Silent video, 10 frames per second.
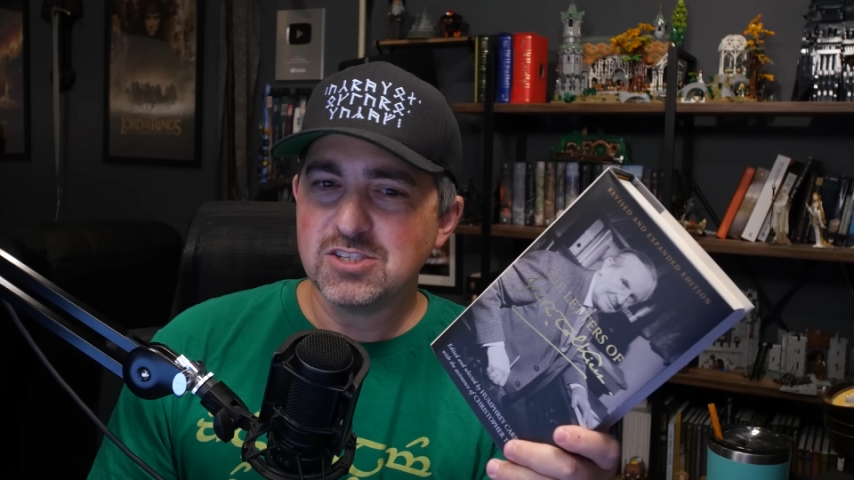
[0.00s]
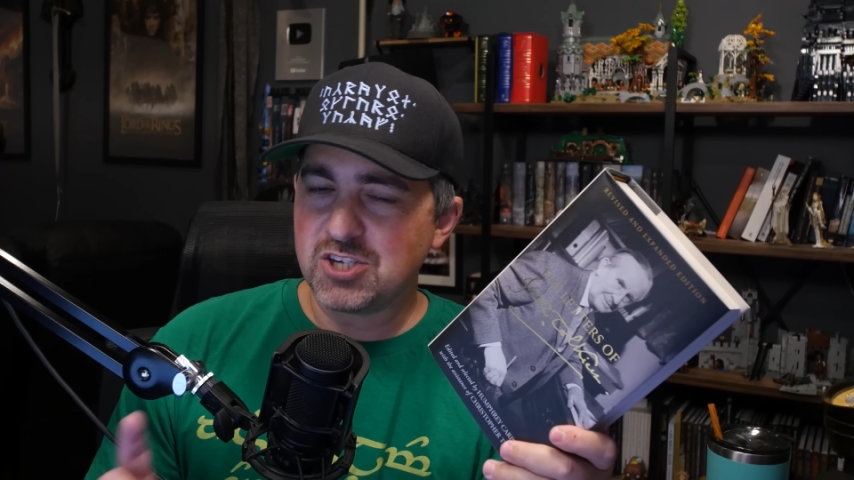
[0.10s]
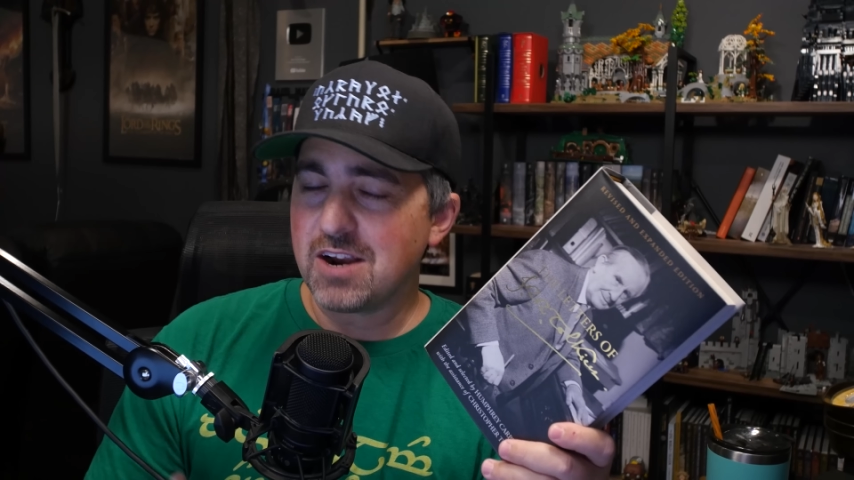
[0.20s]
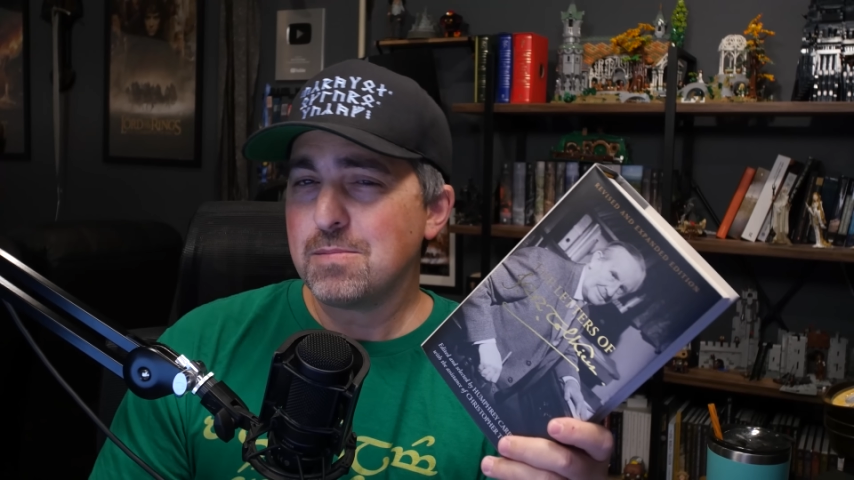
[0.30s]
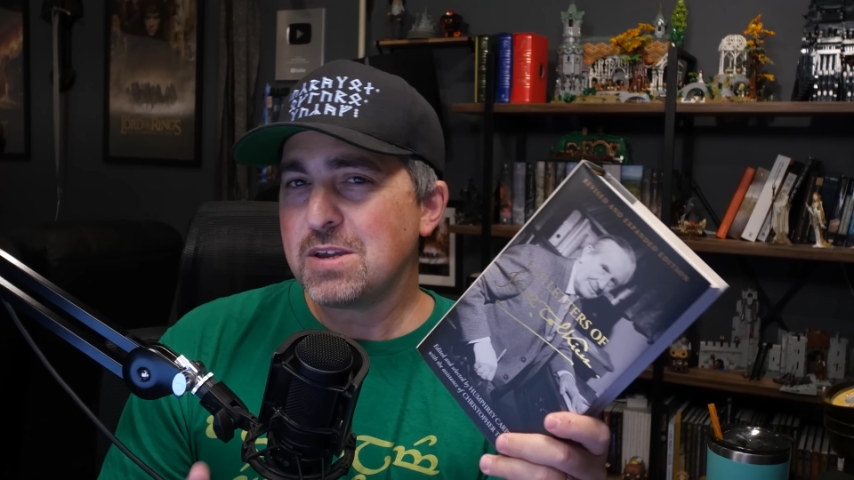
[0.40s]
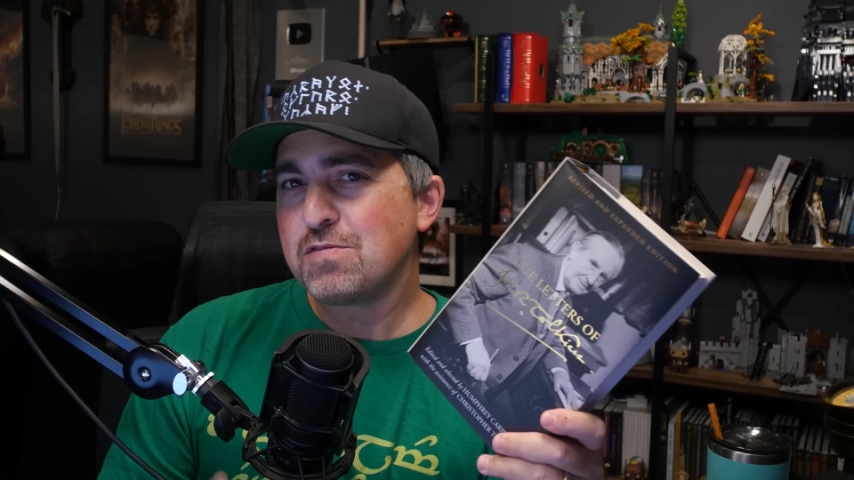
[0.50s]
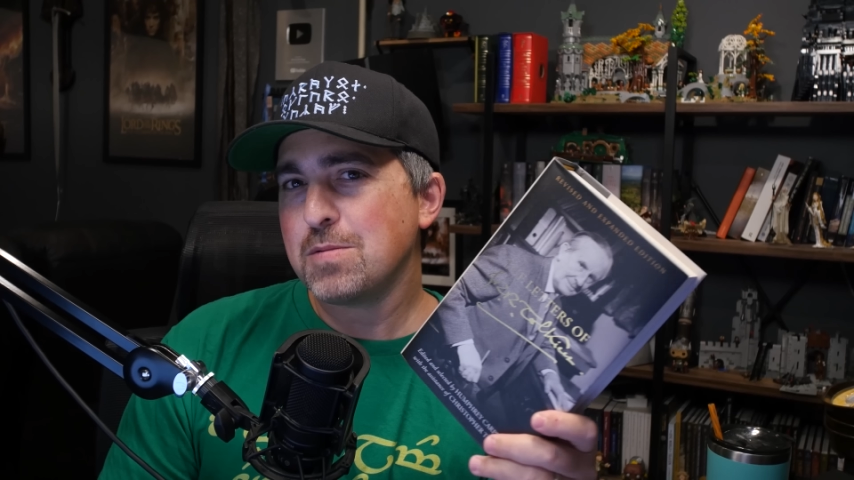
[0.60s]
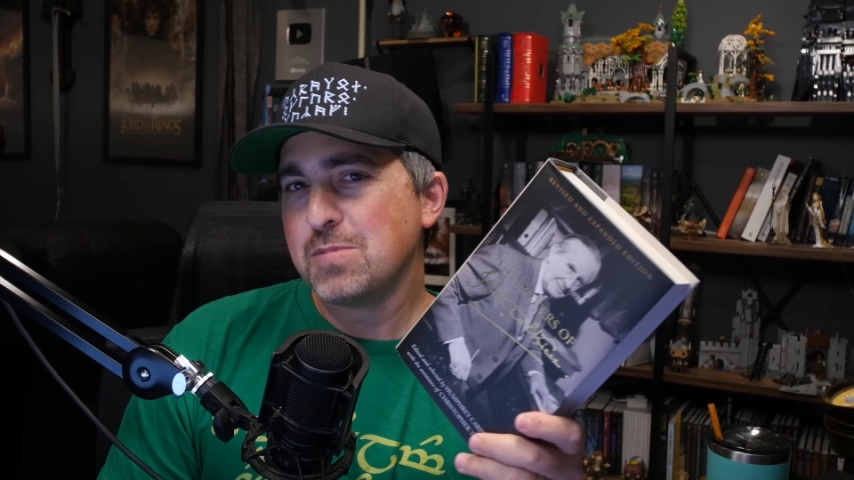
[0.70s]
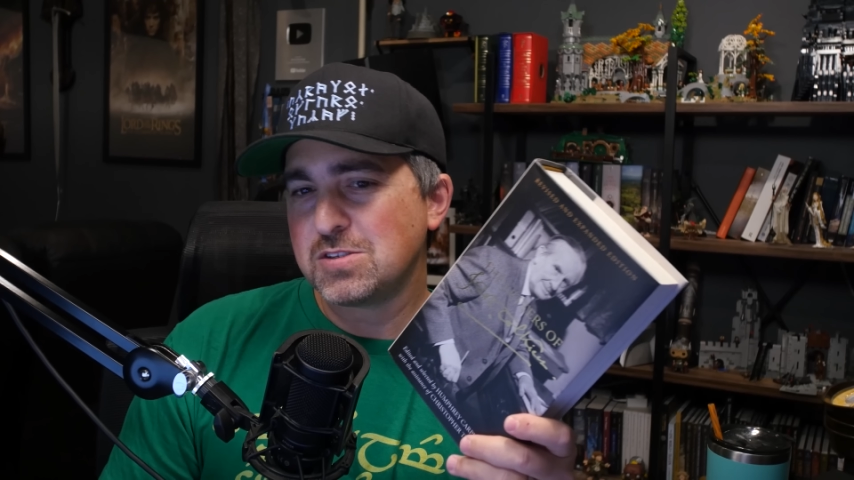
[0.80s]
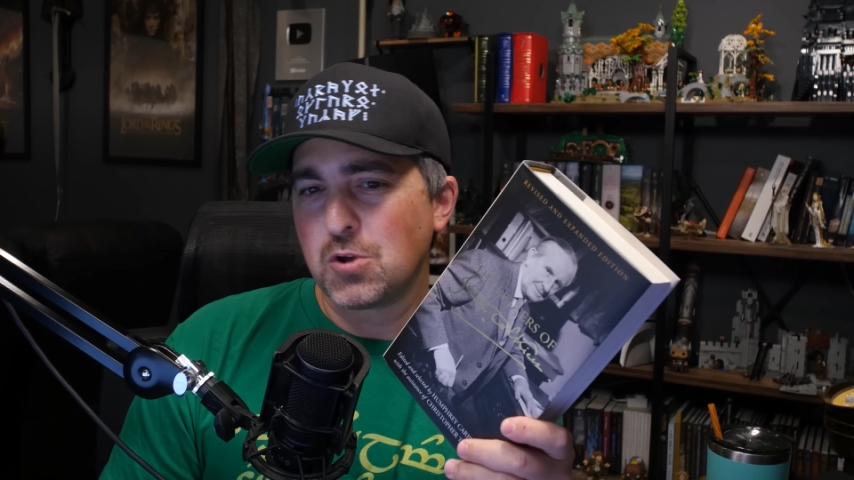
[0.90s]
Jeremy
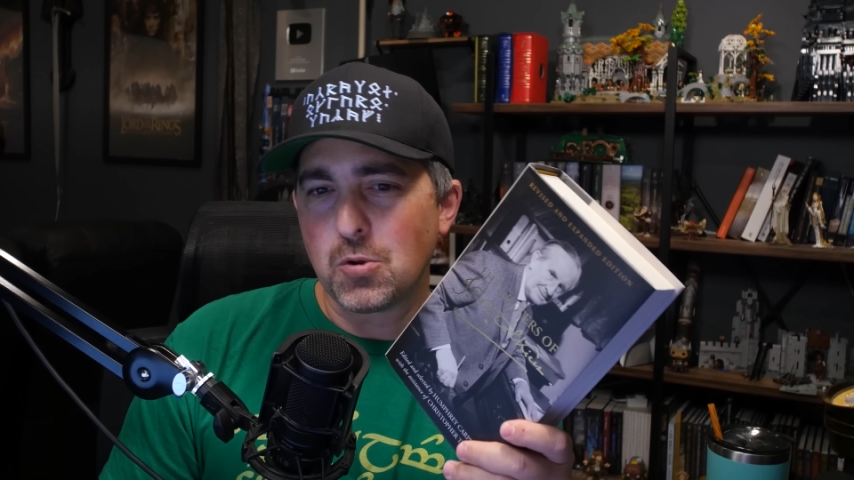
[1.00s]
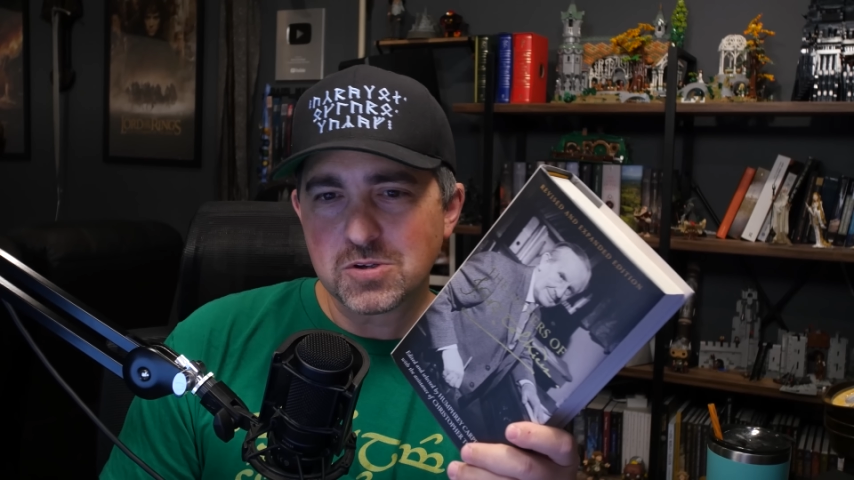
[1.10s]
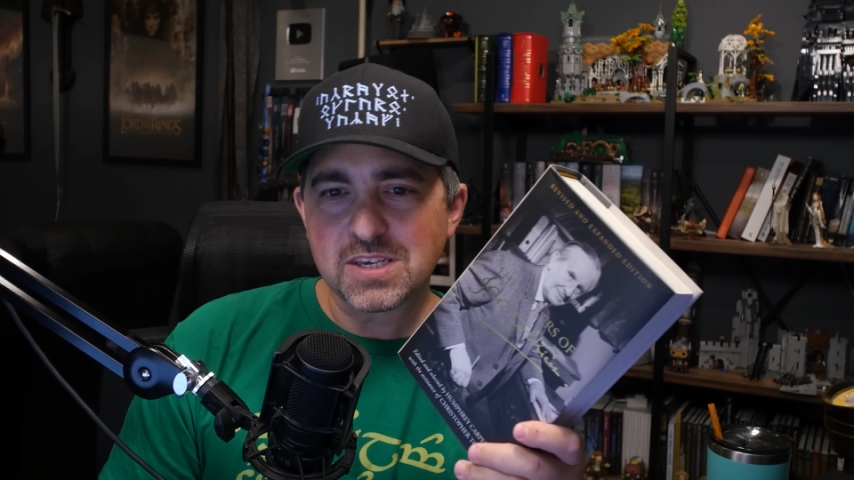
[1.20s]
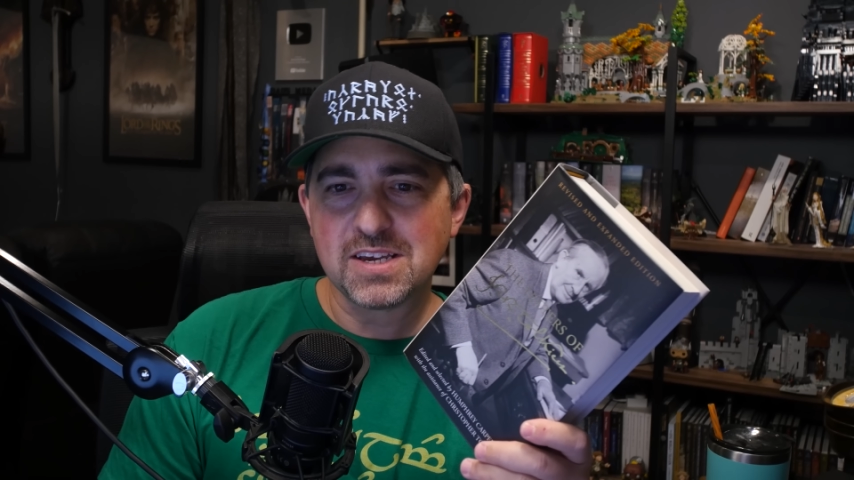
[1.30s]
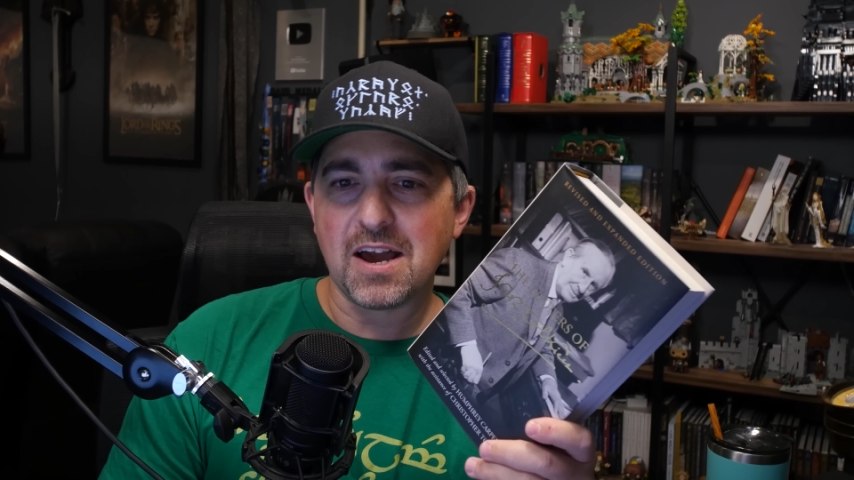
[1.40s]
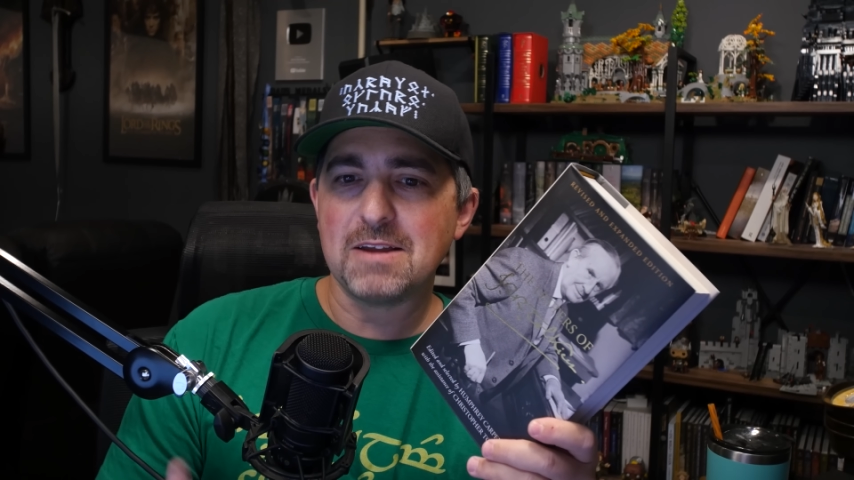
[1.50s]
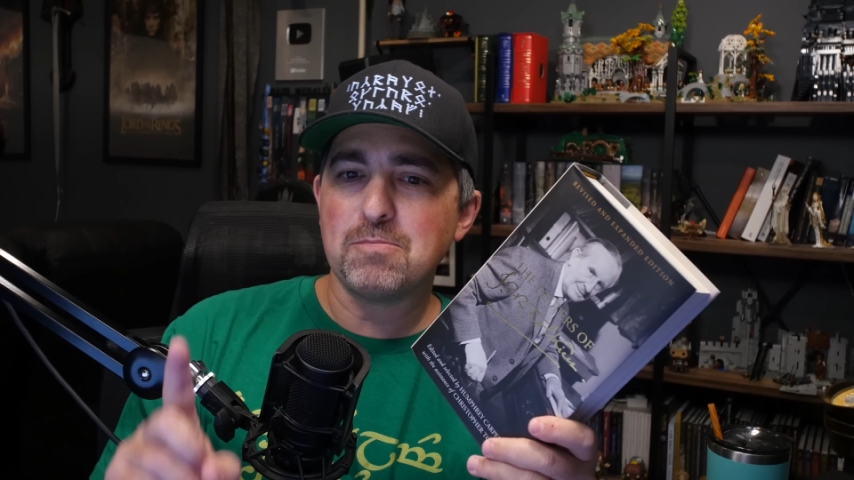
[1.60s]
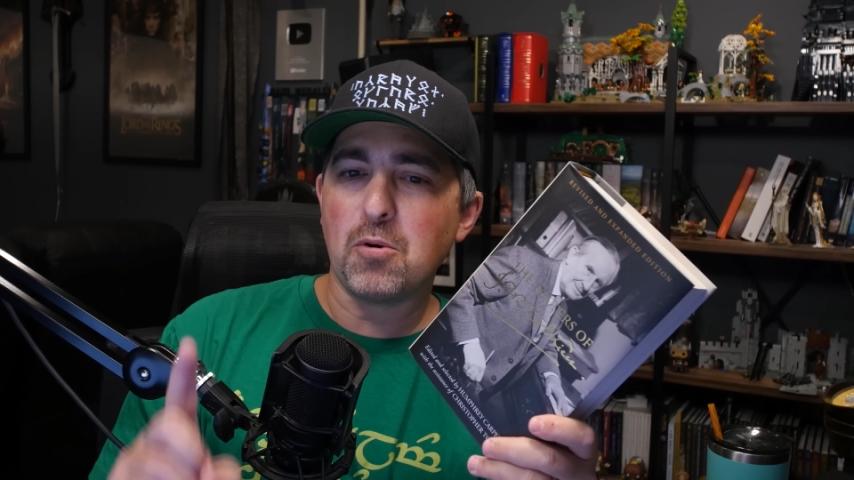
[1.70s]
from the Tolkien Guide